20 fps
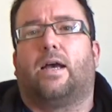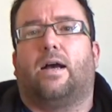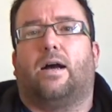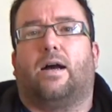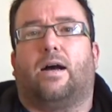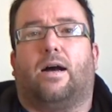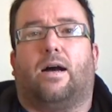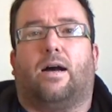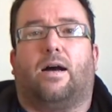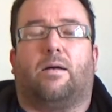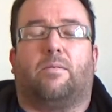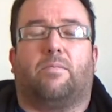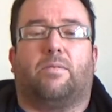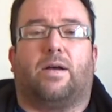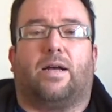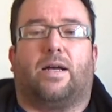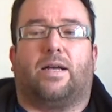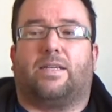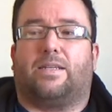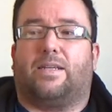
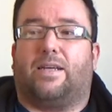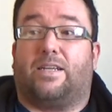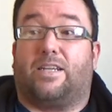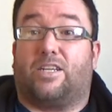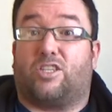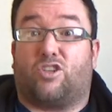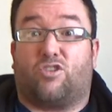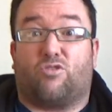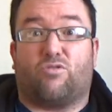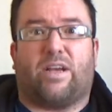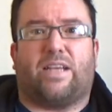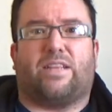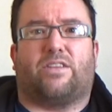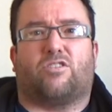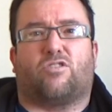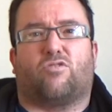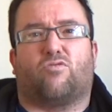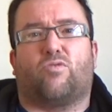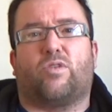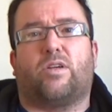And it's great.
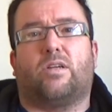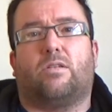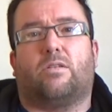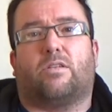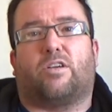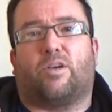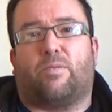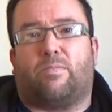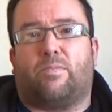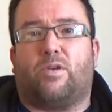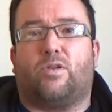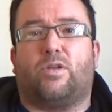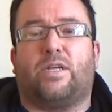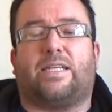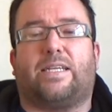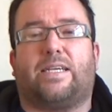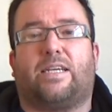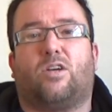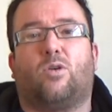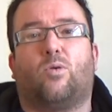There's a real
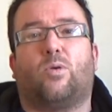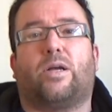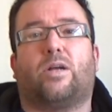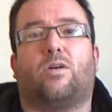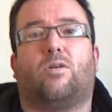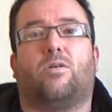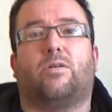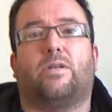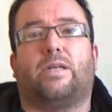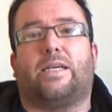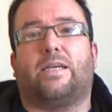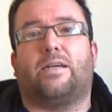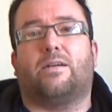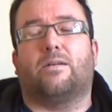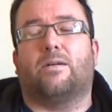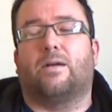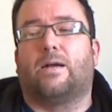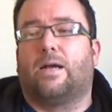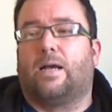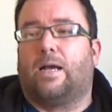community going on
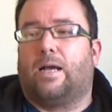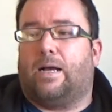here.